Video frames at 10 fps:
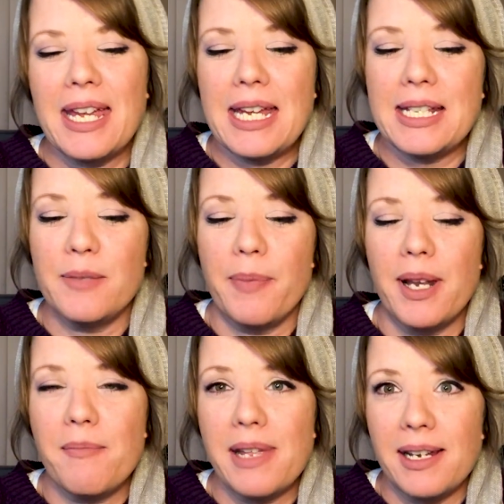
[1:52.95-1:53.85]
It's been
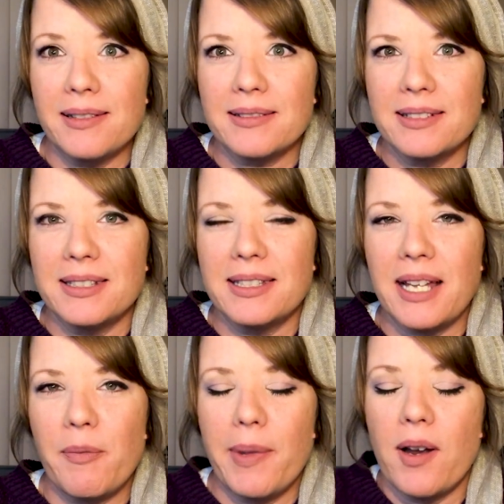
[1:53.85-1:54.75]
a minute since
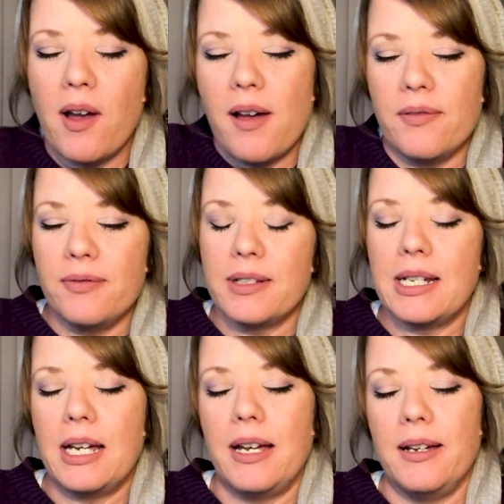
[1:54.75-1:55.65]
I've been off.
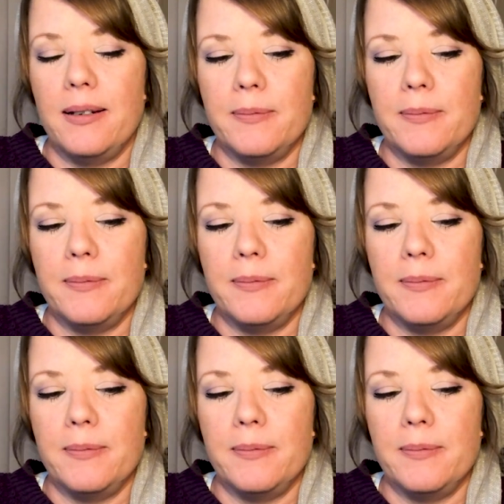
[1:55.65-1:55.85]
I